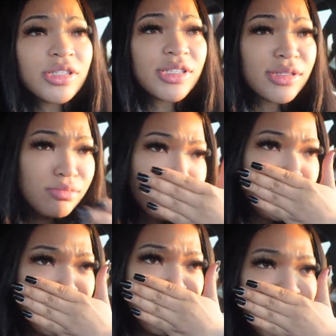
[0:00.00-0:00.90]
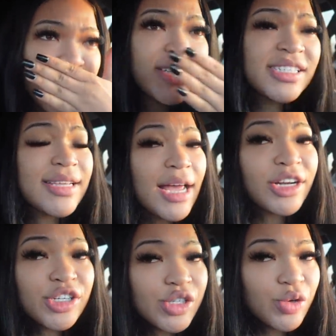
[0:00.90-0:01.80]
de
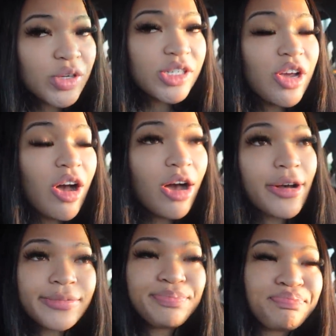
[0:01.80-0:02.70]
designer stores, y'all,